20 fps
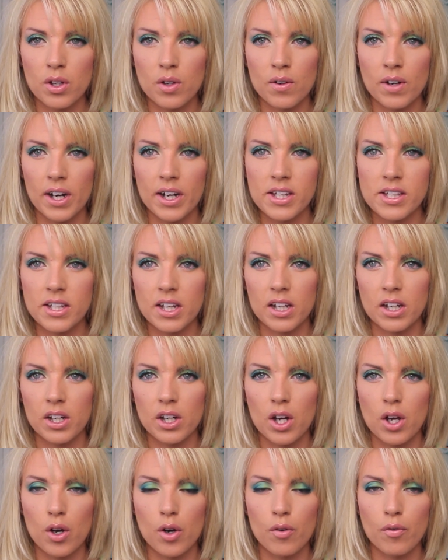you guys
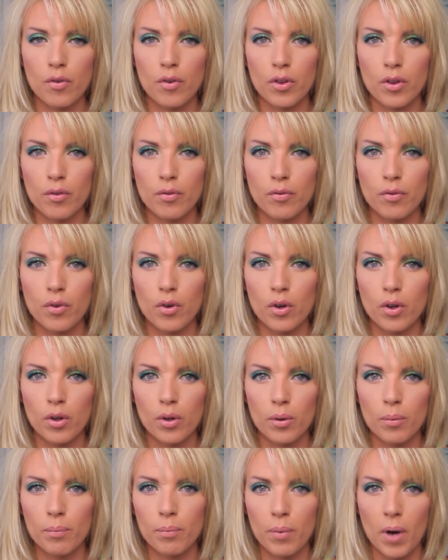can know for the
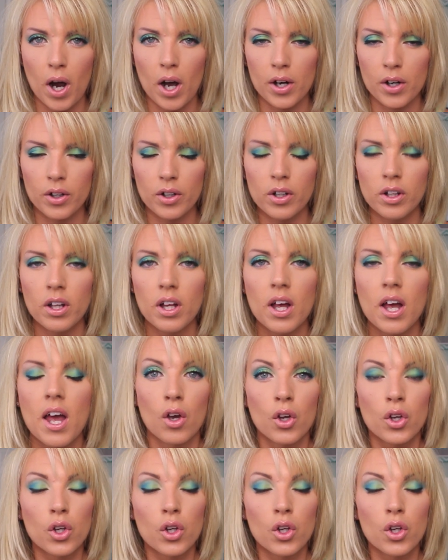full bottle.